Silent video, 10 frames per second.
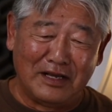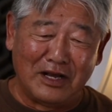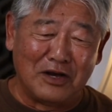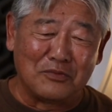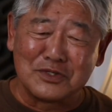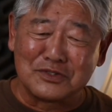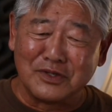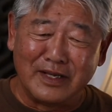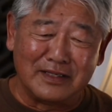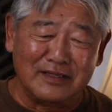a
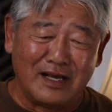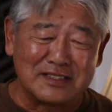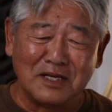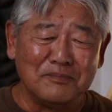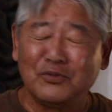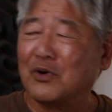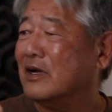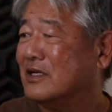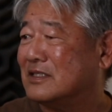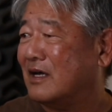rosette, some sort
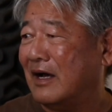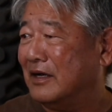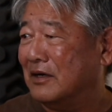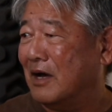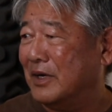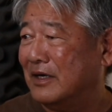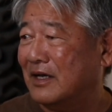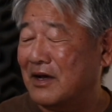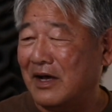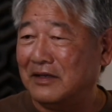of design. I mean,
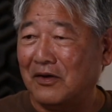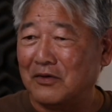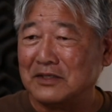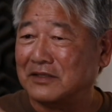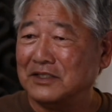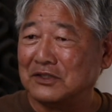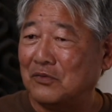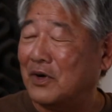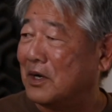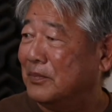or else I just
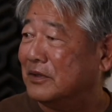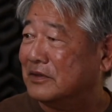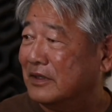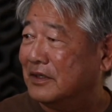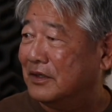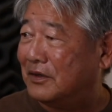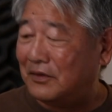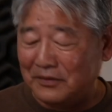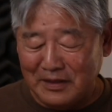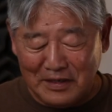don't want to build it, you
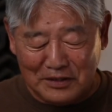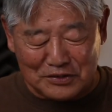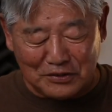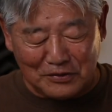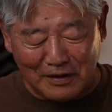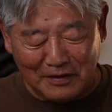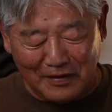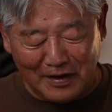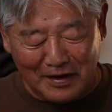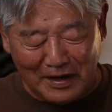know. So
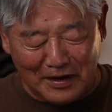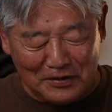I